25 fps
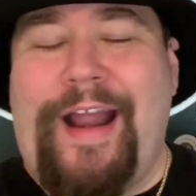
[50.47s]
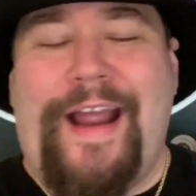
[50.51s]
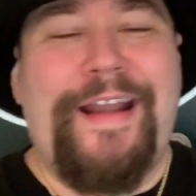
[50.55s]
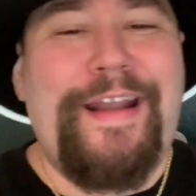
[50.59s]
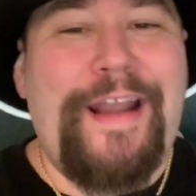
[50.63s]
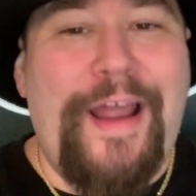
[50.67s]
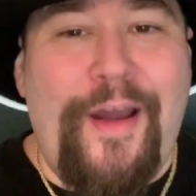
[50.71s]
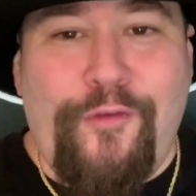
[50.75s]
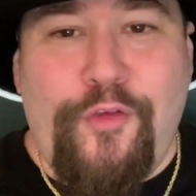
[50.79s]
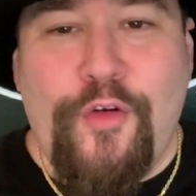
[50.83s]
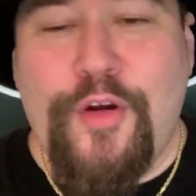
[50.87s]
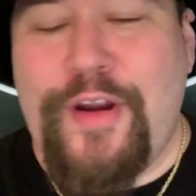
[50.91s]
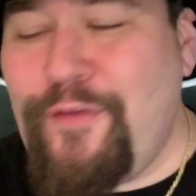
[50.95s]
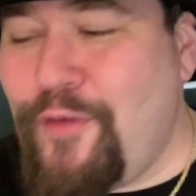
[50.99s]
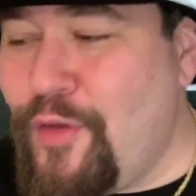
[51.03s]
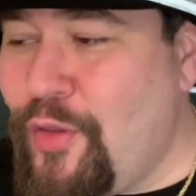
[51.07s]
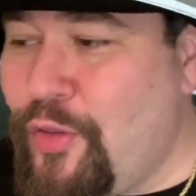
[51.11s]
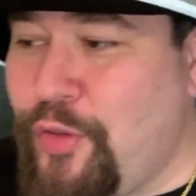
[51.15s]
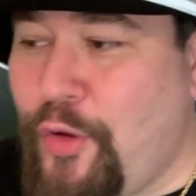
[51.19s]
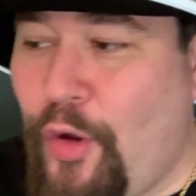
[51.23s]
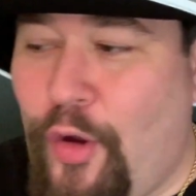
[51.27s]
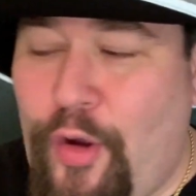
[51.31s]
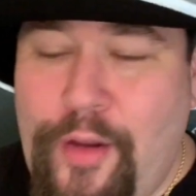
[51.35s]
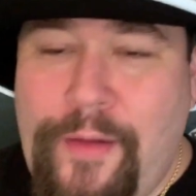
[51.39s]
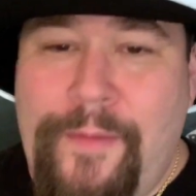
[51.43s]
I never even
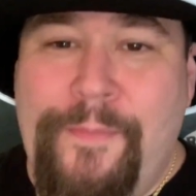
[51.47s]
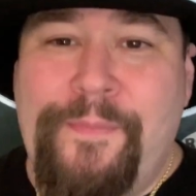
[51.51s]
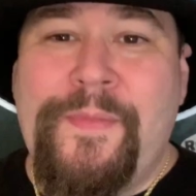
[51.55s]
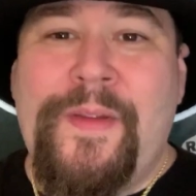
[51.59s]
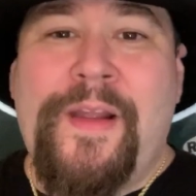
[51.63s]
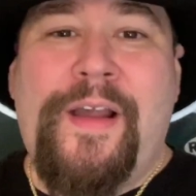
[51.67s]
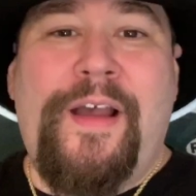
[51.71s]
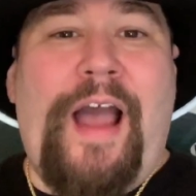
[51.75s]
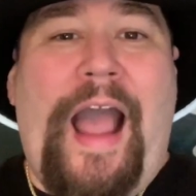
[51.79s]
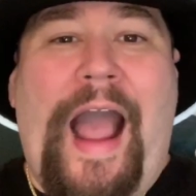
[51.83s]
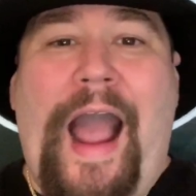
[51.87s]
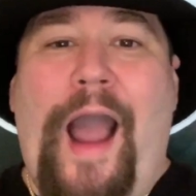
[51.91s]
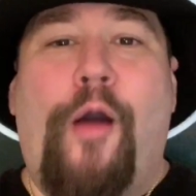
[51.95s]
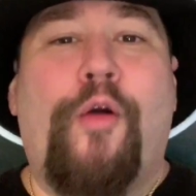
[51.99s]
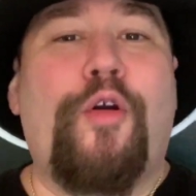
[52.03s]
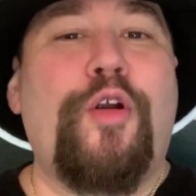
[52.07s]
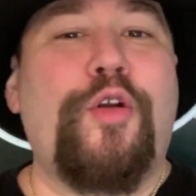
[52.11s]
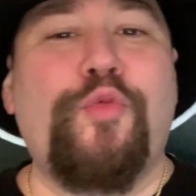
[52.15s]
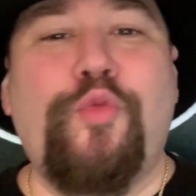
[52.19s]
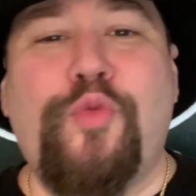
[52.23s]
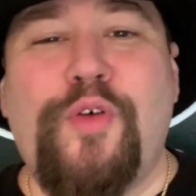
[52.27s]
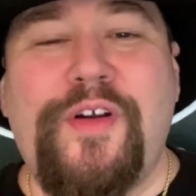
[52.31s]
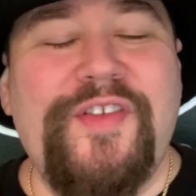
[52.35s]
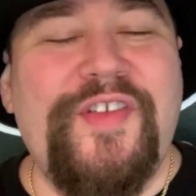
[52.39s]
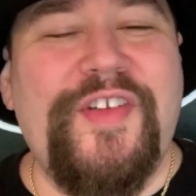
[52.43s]
thought
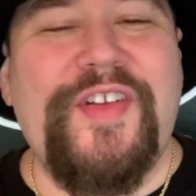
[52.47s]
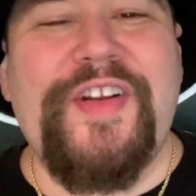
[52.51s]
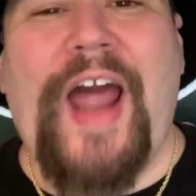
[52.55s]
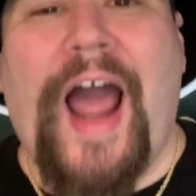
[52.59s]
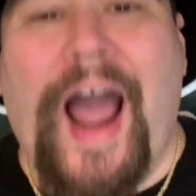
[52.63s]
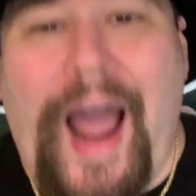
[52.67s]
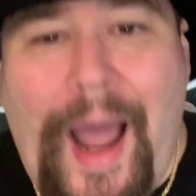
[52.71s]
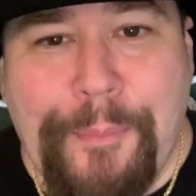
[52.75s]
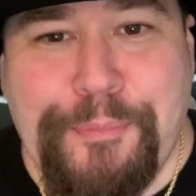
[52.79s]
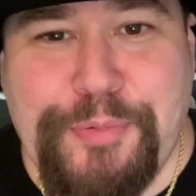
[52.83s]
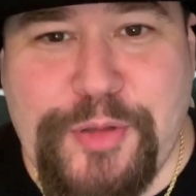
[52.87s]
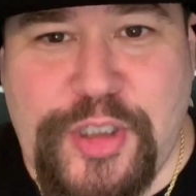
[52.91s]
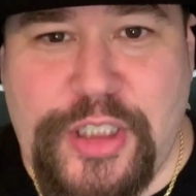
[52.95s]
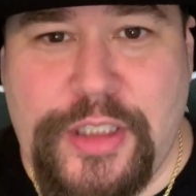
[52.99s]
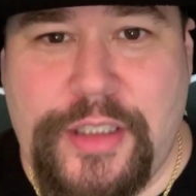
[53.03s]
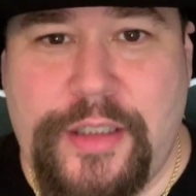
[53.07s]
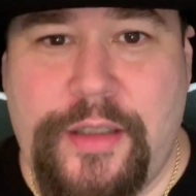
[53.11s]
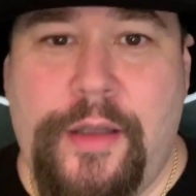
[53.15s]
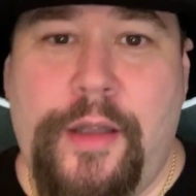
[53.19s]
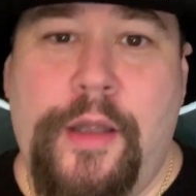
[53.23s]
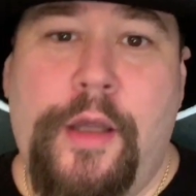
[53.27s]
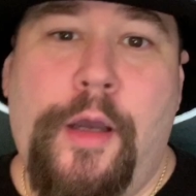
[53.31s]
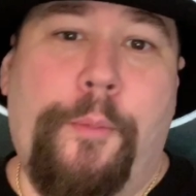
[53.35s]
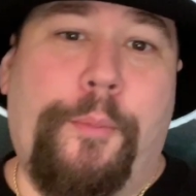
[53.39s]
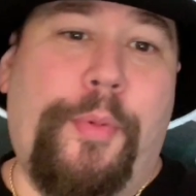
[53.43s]
Howard was an
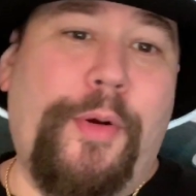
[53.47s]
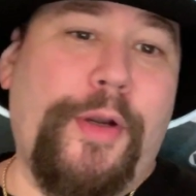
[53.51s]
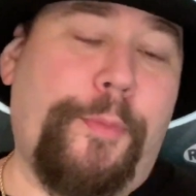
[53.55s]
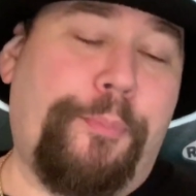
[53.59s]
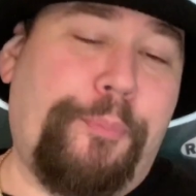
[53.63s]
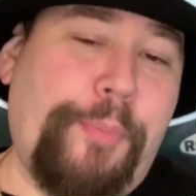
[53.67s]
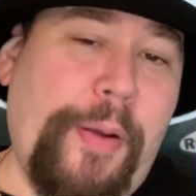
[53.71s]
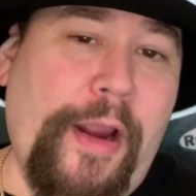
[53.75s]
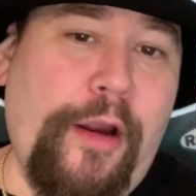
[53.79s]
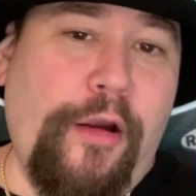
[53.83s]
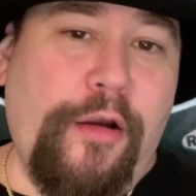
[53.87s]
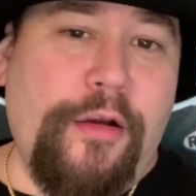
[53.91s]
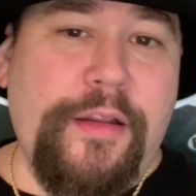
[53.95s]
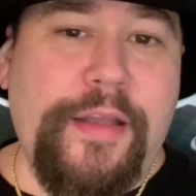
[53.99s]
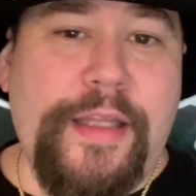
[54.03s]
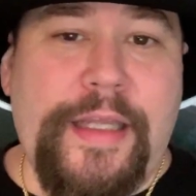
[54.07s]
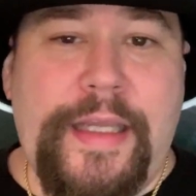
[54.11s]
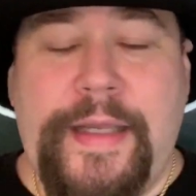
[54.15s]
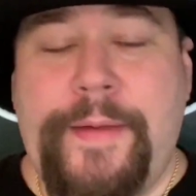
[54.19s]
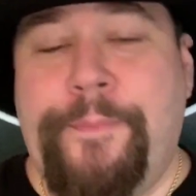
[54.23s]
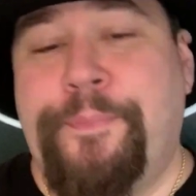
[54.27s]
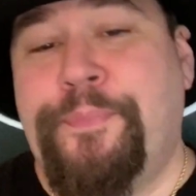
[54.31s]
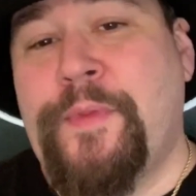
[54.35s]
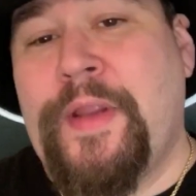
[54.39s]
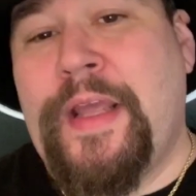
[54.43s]
option, but
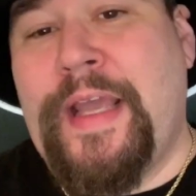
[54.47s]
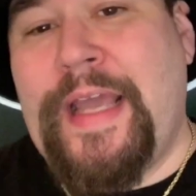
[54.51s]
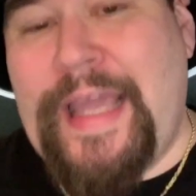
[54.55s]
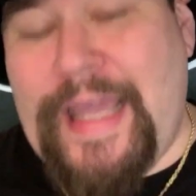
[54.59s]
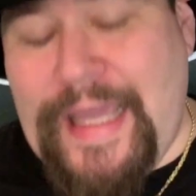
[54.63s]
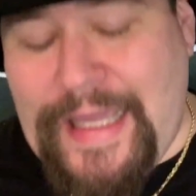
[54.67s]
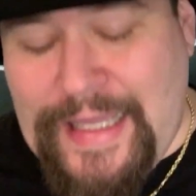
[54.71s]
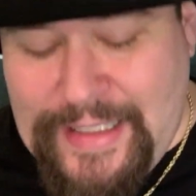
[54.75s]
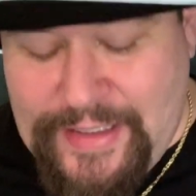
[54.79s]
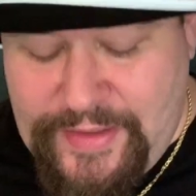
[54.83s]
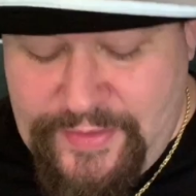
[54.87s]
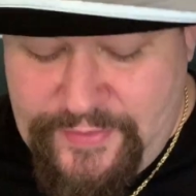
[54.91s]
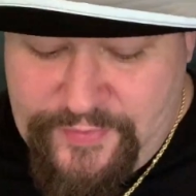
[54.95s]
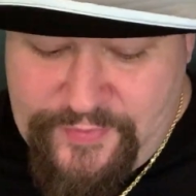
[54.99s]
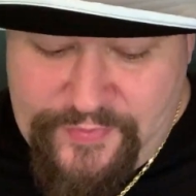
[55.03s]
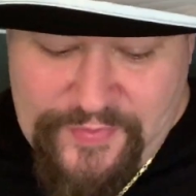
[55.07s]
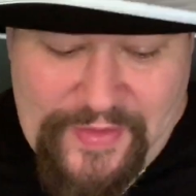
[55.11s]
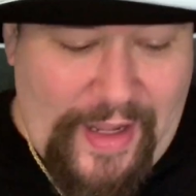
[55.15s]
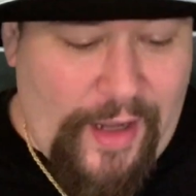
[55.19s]
apparently he is.